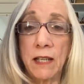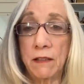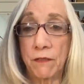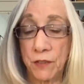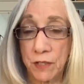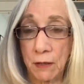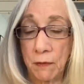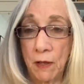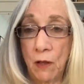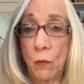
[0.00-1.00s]
And if there's a
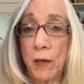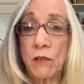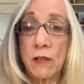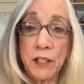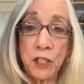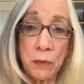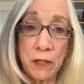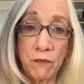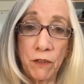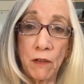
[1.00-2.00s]
way you'd like to be
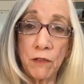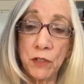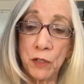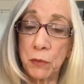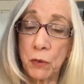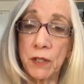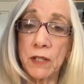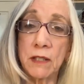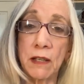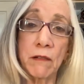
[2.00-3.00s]
involved or support
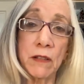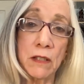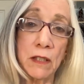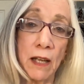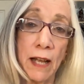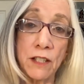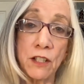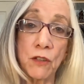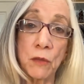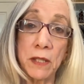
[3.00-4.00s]
us, I would
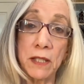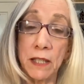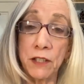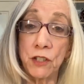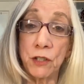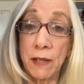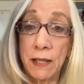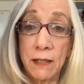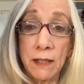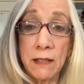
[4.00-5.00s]
ask you to be in touch
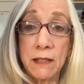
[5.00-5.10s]
directly.